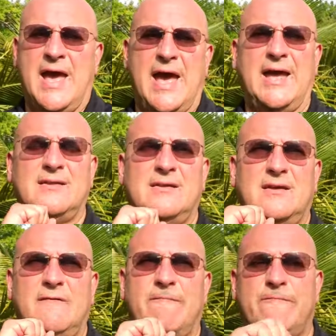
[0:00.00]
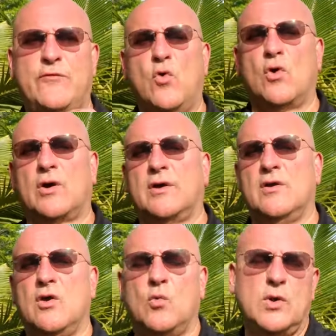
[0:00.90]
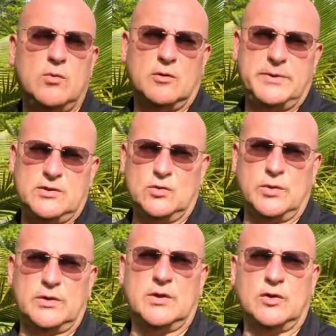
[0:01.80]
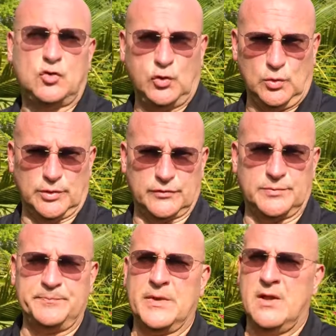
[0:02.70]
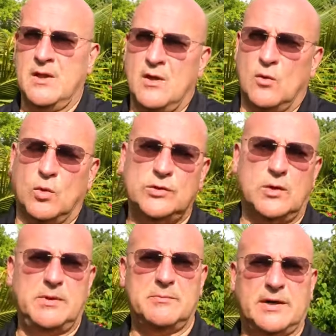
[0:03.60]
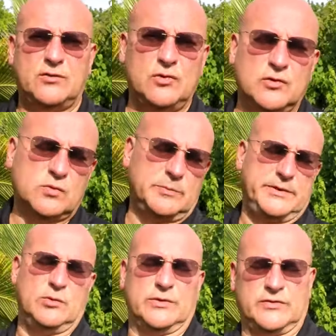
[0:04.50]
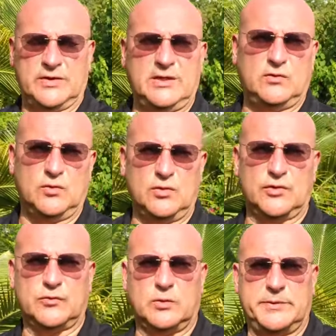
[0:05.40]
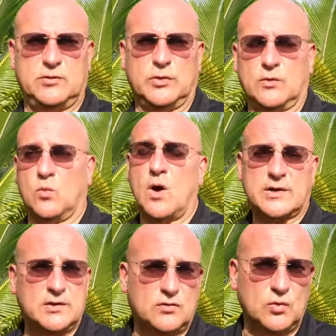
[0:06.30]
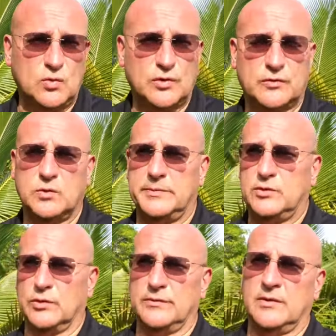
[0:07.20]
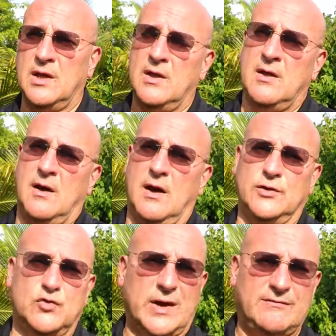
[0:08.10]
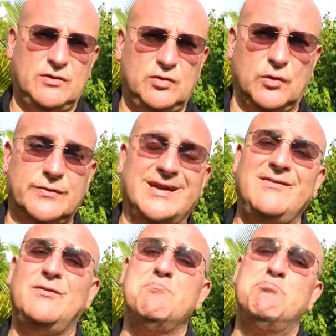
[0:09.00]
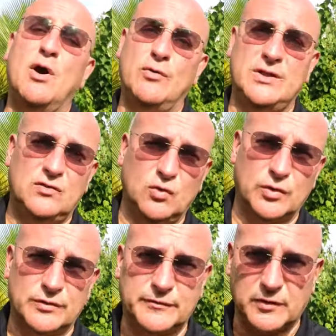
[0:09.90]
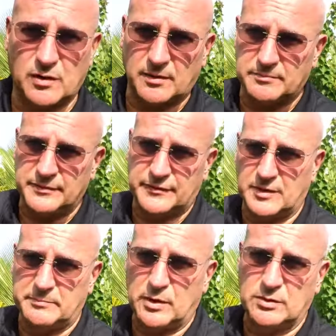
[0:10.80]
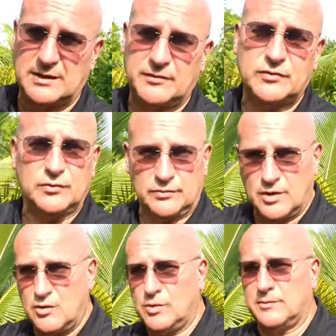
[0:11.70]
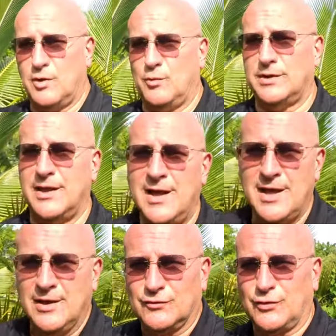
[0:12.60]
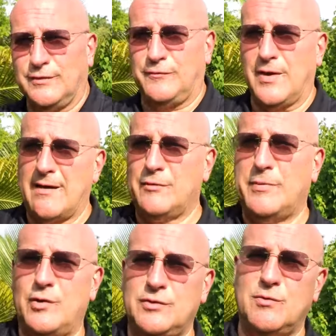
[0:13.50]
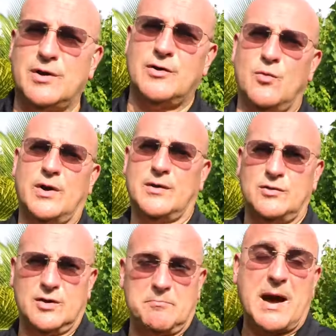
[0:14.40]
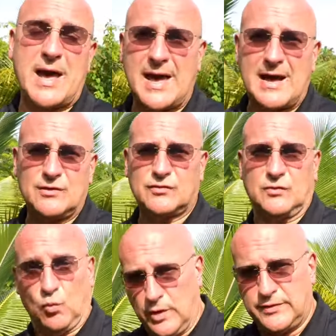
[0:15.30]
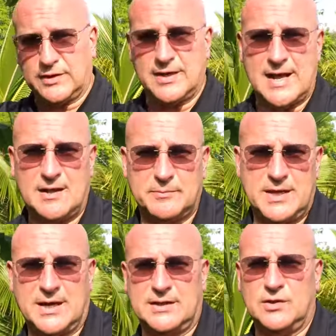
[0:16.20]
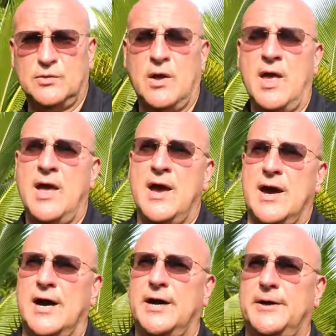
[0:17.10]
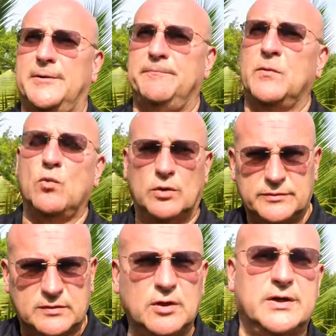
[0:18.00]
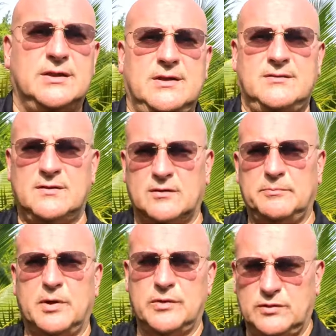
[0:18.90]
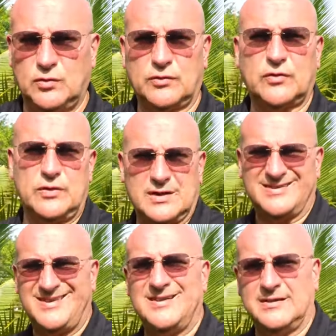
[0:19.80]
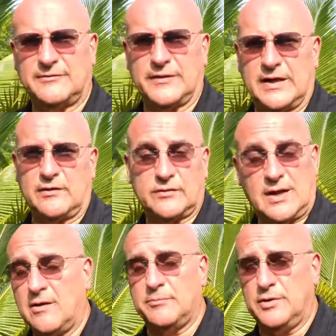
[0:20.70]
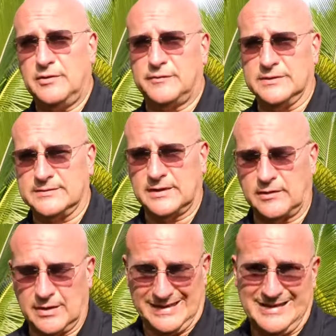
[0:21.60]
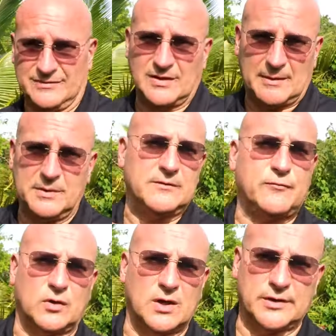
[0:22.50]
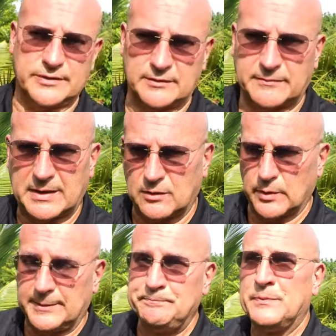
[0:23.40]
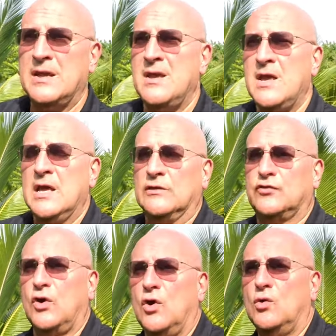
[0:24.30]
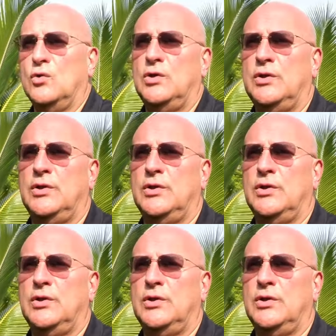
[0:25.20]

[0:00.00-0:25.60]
And then four, we will be doing tours. What do I mean by tours? We'll be doing city tours, we'll be doing walking tours, we'll be doing uh, driving tours, and even boating tours for our, for the boat lovers who know what what. So if you have a boat, you want to know where to, you can buy a house with a canal behind you. Um, we'll look at these little boating tours so you can see the different areas and how beautiful this area is. I'm in Fort Lauderdale, by the way. So,